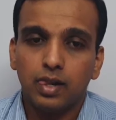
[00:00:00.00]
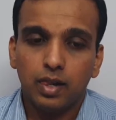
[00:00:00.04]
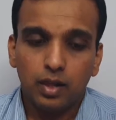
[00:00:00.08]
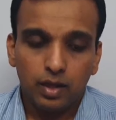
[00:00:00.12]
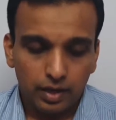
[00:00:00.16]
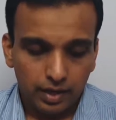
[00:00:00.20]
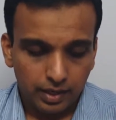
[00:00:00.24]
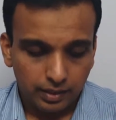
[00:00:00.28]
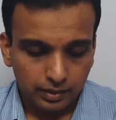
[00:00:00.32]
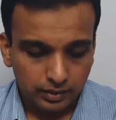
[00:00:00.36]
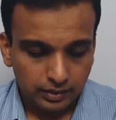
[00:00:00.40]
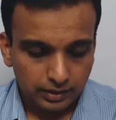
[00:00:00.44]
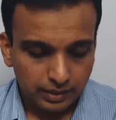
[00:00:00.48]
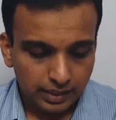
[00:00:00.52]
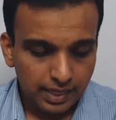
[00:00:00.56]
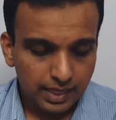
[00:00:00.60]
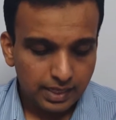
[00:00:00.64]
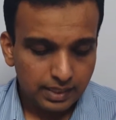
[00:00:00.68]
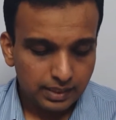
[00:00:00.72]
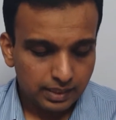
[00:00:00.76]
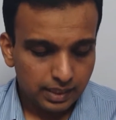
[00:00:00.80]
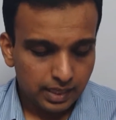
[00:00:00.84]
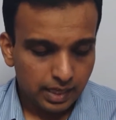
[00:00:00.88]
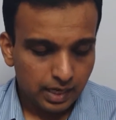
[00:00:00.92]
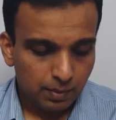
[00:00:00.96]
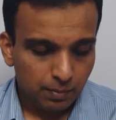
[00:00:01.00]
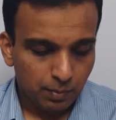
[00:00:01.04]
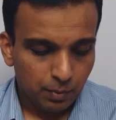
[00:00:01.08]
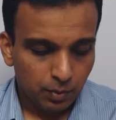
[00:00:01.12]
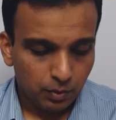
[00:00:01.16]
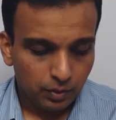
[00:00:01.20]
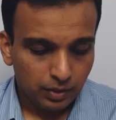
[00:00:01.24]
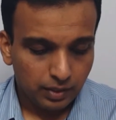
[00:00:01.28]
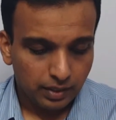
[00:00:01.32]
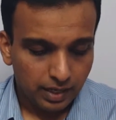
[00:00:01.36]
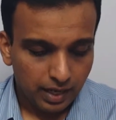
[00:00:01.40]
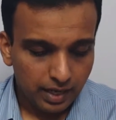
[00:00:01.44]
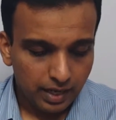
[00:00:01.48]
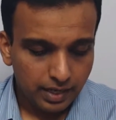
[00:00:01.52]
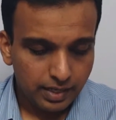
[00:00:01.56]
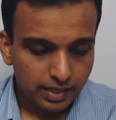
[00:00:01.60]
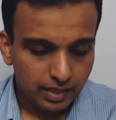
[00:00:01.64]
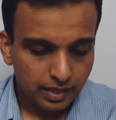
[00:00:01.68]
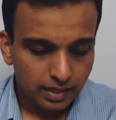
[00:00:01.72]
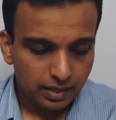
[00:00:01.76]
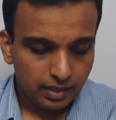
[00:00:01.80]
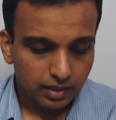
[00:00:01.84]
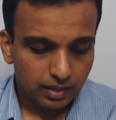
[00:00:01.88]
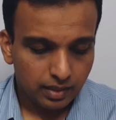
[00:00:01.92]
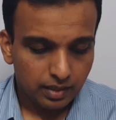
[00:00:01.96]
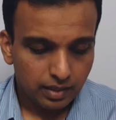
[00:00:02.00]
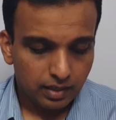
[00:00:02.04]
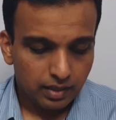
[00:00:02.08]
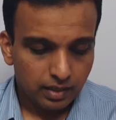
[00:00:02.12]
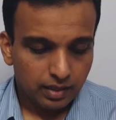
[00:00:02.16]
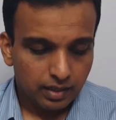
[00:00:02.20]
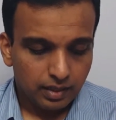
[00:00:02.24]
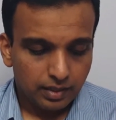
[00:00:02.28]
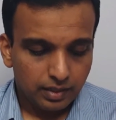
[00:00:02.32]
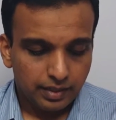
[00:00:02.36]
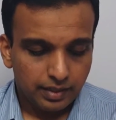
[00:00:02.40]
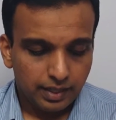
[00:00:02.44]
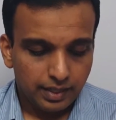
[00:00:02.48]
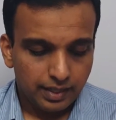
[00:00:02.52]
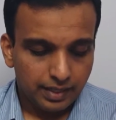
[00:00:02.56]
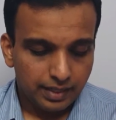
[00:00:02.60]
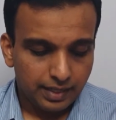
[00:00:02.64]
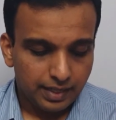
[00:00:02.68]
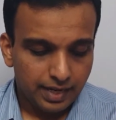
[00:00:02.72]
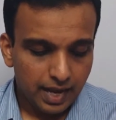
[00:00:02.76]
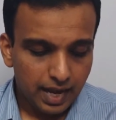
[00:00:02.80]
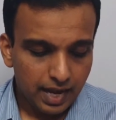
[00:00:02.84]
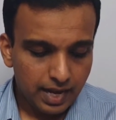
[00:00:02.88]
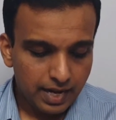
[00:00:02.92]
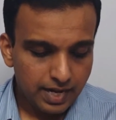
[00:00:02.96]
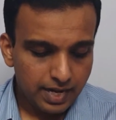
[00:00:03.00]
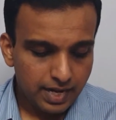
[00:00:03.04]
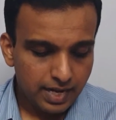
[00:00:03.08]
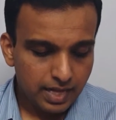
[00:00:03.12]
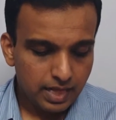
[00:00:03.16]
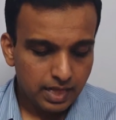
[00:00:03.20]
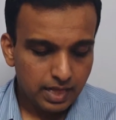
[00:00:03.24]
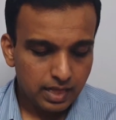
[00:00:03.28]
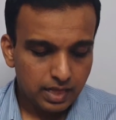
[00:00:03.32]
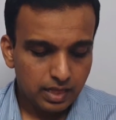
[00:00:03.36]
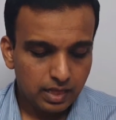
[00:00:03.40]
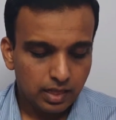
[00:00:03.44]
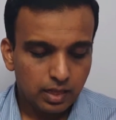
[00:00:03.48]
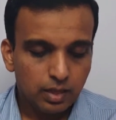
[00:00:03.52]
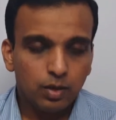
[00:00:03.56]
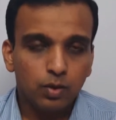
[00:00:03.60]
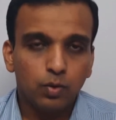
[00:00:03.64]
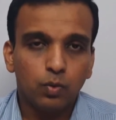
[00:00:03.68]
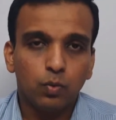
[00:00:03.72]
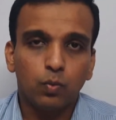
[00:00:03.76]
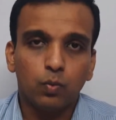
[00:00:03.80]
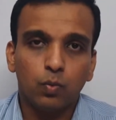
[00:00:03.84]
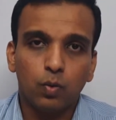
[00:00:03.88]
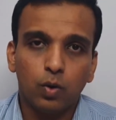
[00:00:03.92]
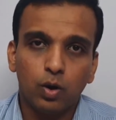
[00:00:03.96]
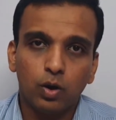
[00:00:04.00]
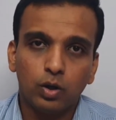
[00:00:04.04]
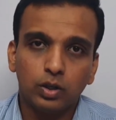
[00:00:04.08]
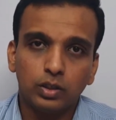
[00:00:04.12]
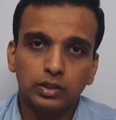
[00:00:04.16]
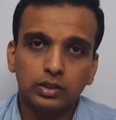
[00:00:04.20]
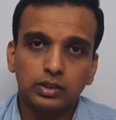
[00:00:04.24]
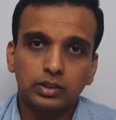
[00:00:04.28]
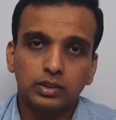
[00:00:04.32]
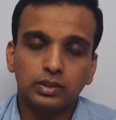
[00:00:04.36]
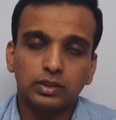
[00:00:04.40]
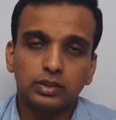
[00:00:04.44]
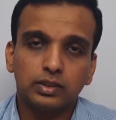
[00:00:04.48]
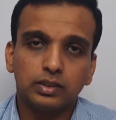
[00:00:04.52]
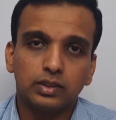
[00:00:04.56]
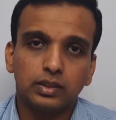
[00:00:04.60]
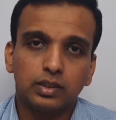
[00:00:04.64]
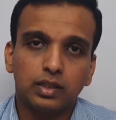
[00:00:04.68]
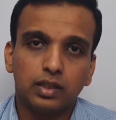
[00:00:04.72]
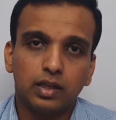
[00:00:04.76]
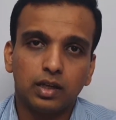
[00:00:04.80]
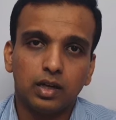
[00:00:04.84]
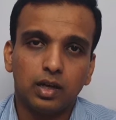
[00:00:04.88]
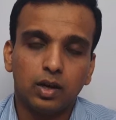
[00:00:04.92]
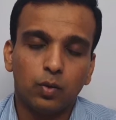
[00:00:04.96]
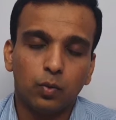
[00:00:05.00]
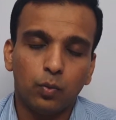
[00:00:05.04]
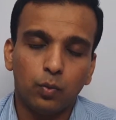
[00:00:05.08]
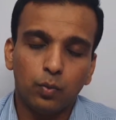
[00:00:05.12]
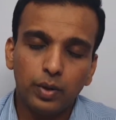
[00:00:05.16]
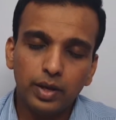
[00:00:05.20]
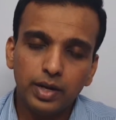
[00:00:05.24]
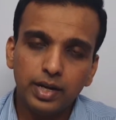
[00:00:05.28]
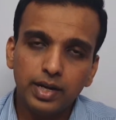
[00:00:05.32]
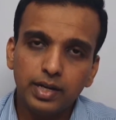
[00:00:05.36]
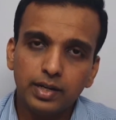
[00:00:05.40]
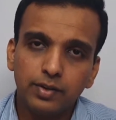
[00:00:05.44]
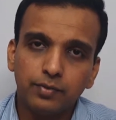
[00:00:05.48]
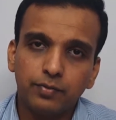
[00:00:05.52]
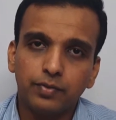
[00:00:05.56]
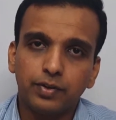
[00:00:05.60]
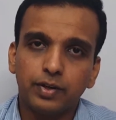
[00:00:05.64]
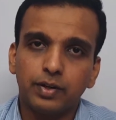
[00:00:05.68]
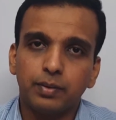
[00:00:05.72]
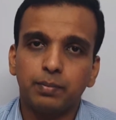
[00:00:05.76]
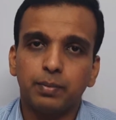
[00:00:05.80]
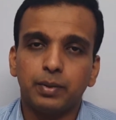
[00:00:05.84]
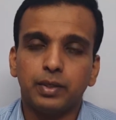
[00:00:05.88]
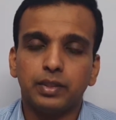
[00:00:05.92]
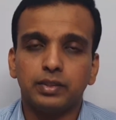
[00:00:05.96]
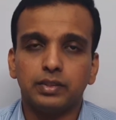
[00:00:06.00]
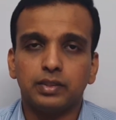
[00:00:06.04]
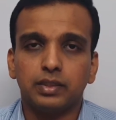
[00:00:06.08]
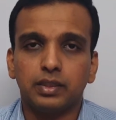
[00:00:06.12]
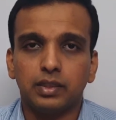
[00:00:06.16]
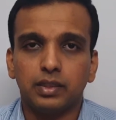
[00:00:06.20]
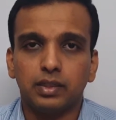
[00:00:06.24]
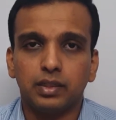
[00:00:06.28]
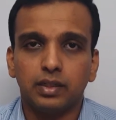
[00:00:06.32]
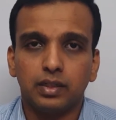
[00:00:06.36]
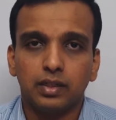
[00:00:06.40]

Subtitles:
it says there about Daniel, that Daniel was a very different person.